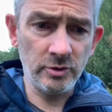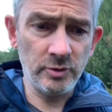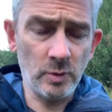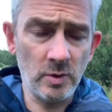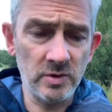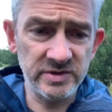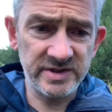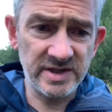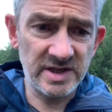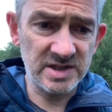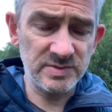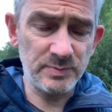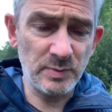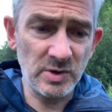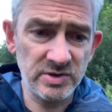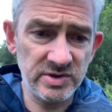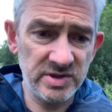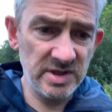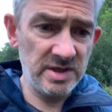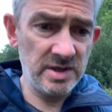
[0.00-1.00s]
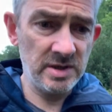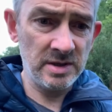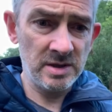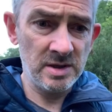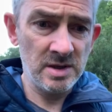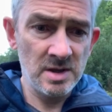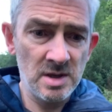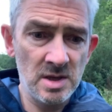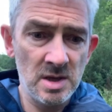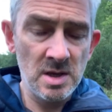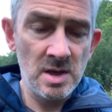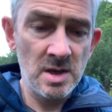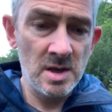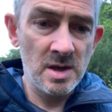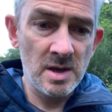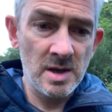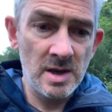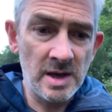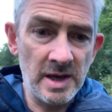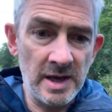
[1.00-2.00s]
the ones that I spotted.
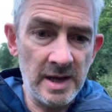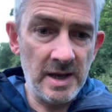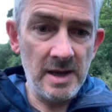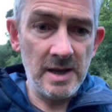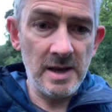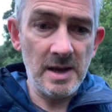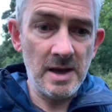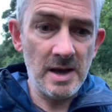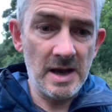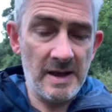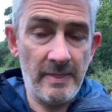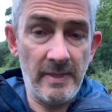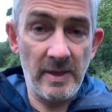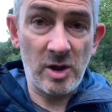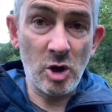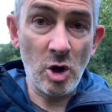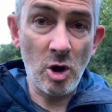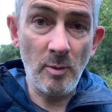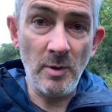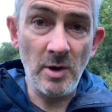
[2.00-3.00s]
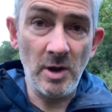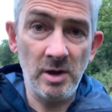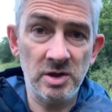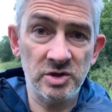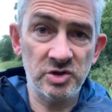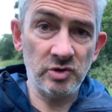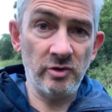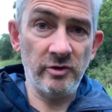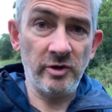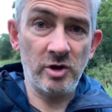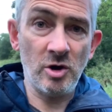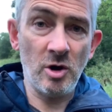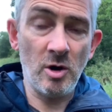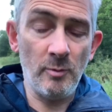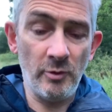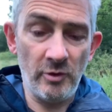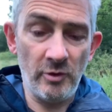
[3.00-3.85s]
And the comma, saw the comma